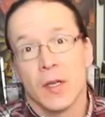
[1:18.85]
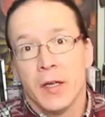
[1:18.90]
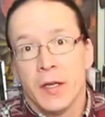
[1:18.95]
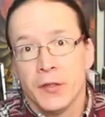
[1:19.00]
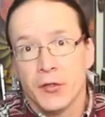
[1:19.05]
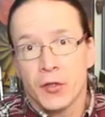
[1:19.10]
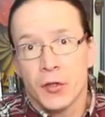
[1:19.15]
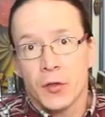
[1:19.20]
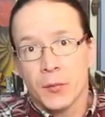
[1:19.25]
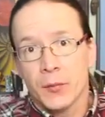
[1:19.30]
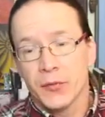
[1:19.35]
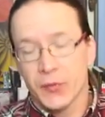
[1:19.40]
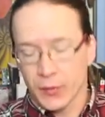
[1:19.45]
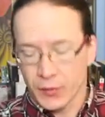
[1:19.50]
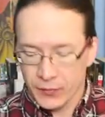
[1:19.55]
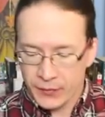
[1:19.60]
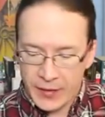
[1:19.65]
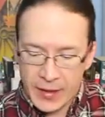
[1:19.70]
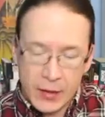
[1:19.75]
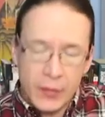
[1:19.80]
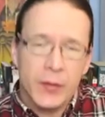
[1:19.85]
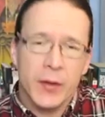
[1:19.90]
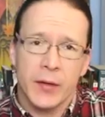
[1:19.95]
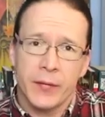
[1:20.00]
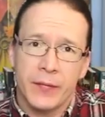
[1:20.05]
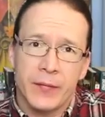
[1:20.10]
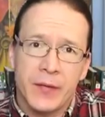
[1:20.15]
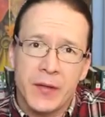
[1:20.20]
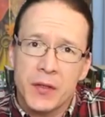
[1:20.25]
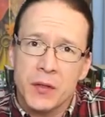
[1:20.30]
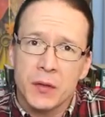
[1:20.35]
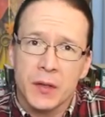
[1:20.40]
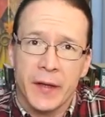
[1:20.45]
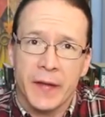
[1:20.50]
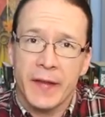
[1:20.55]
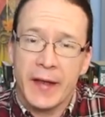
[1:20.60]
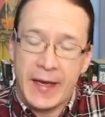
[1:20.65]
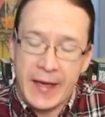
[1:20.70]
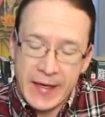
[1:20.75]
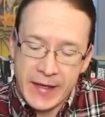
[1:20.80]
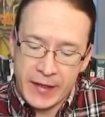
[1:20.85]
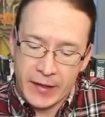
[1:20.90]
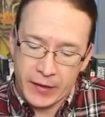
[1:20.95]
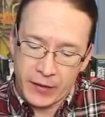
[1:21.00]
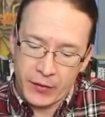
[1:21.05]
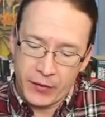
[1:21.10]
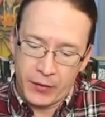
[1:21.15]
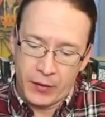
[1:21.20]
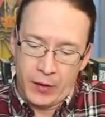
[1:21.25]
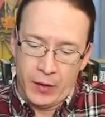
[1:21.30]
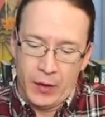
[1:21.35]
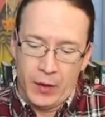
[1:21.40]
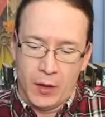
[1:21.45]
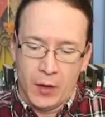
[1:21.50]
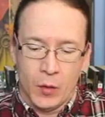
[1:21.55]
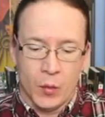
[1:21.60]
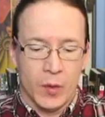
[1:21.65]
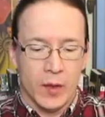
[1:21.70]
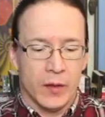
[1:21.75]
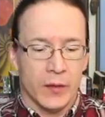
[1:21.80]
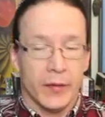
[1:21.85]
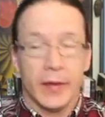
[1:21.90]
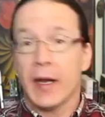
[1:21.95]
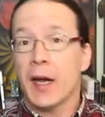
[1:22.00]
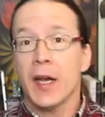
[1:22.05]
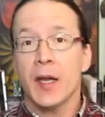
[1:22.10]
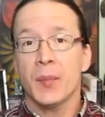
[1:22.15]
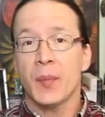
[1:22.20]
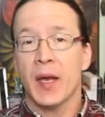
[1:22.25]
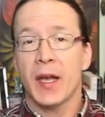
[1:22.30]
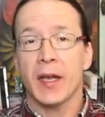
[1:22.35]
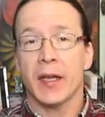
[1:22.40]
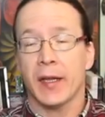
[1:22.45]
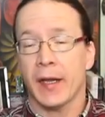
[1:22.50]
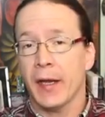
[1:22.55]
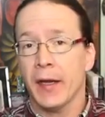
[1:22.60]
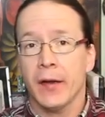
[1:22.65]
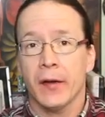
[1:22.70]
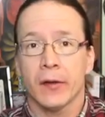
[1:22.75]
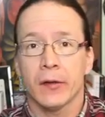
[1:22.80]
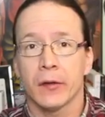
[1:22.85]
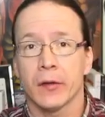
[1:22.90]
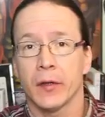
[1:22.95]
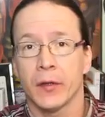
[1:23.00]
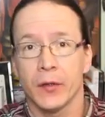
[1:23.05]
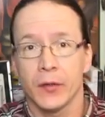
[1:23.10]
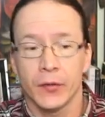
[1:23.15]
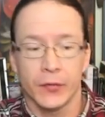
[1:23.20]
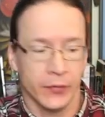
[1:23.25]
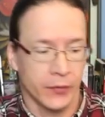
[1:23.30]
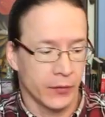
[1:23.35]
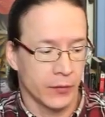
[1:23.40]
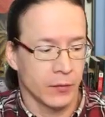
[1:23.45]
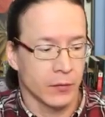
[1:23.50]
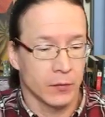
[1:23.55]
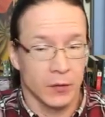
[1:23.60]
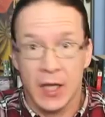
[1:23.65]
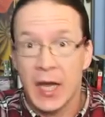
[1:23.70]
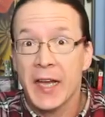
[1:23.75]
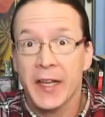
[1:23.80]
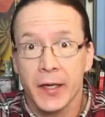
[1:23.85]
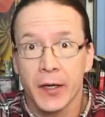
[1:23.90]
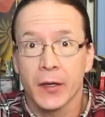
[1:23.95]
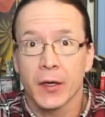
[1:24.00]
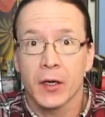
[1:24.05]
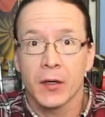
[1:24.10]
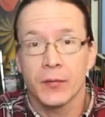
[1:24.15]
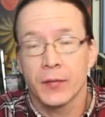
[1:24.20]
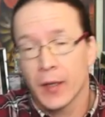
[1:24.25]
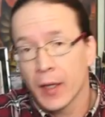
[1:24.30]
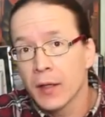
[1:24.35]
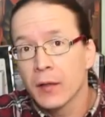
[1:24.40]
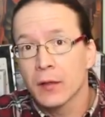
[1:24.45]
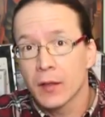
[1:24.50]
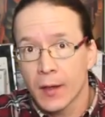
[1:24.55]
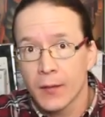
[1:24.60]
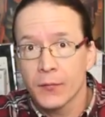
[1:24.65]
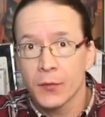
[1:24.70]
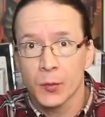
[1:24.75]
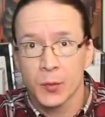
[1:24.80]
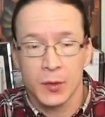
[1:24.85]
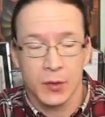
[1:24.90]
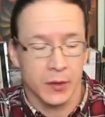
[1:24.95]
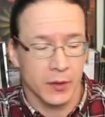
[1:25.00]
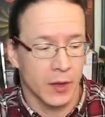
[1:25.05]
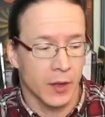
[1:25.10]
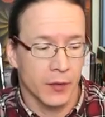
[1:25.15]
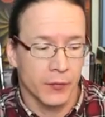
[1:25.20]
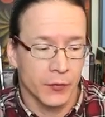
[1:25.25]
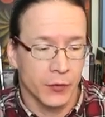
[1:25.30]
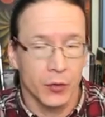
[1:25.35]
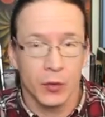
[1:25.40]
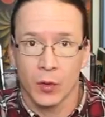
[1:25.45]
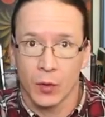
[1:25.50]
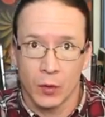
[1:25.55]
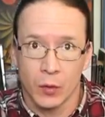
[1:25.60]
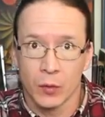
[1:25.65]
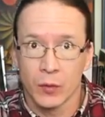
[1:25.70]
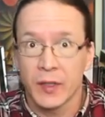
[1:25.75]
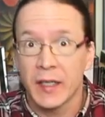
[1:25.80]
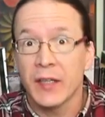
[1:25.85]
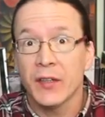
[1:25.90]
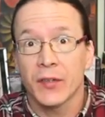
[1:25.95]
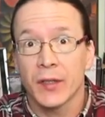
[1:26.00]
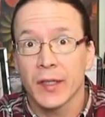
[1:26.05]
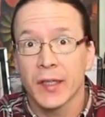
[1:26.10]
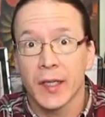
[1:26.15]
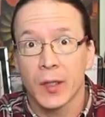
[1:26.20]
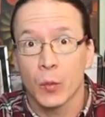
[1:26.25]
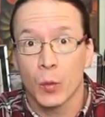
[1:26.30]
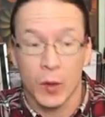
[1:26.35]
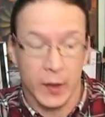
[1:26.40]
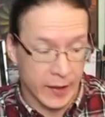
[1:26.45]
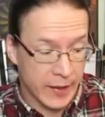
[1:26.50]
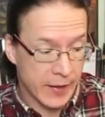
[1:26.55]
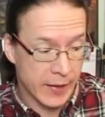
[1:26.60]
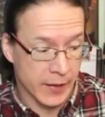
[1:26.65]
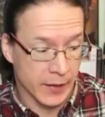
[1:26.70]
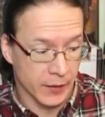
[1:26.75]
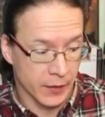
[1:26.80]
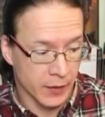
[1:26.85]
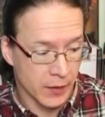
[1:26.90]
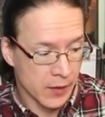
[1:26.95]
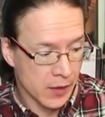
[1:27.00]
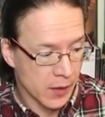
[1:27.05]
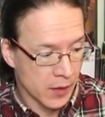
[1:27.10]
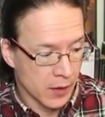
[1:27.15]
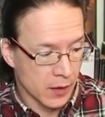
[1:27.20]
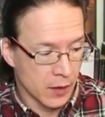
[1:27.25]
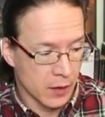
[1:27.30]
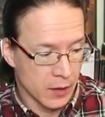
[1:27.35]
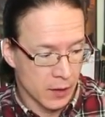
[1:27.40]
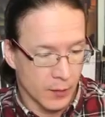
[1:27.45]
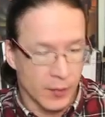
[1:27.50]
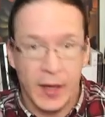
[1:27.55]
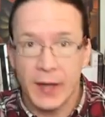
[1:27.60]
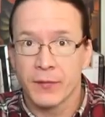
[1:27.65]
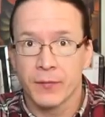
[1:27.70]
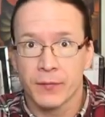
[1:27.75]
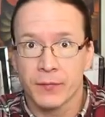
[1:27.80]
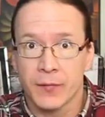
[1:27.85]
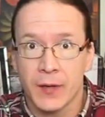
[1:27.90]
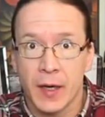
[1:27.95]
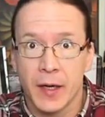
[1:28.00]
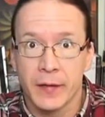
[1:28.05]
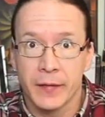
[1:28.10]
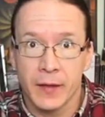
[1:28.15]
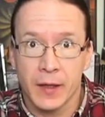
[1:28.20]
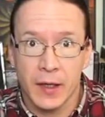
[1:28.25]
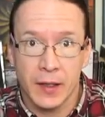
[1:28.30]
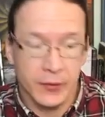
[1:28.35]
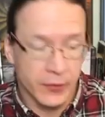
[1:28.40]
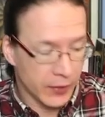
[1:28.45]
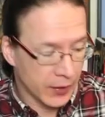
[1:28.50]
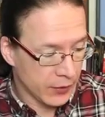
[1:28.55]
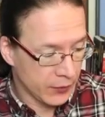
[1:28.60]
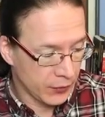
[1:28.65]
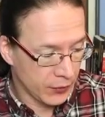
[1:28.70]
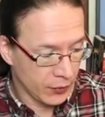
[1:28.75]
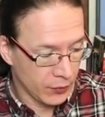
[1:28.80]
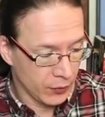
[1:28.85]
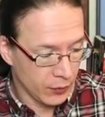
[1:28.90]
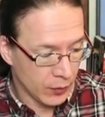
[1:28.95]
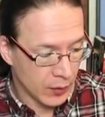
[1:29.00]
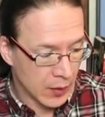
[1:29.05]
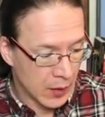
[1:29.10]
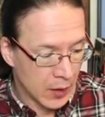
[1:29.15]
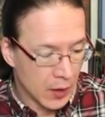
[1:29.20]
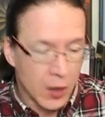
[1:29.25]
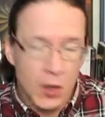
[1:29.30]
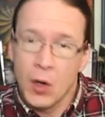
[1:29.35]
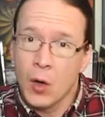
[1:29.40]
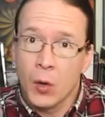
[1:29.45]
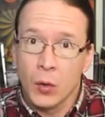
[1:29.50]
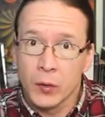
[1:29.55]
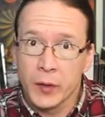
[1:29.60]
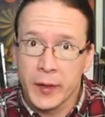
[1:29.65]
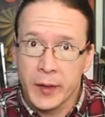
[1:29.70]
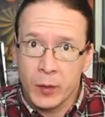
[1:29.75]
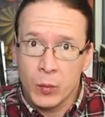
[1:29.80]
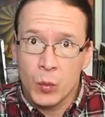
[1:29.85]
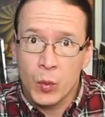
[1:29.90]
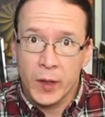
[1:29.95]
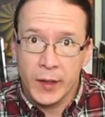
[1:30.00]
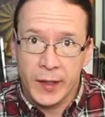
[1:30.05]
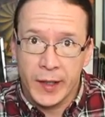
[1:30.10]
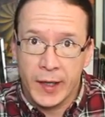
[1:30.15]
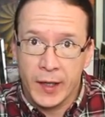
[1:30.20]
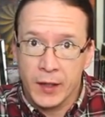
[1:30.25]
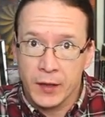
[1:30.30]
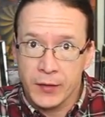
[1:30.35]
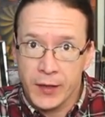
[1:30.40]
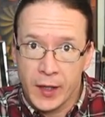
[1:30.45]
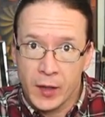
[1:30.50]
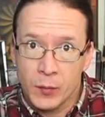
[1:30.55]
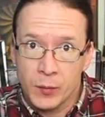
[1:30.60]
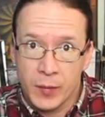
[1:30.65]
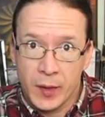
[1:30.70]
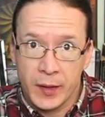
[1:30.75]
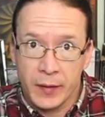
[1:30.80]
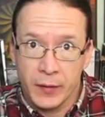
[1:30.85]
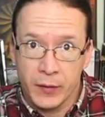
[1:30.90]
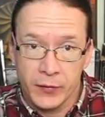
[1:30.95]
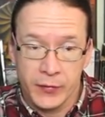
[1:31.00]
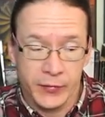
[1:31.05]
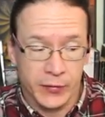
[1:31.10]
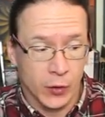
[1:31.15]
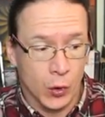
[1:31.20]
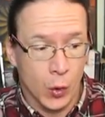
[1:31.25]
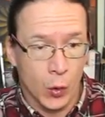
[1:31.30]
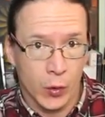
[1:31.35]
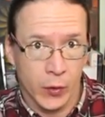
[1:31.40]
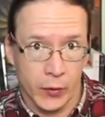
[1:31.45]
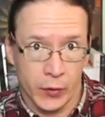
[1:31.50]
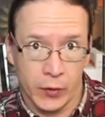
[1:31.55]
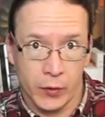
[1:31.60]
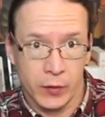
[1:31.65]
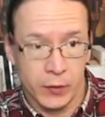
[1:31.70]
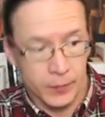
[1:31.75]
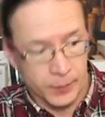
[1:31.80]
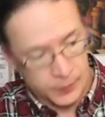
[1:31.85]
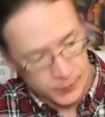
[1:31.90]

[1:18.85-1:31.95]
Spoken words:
In terms of how they feel in the hand, well, the iPad Air is light enough and comfortable enough to hold easily in one hand. I find that I tend to hold it in one hand down by this corner.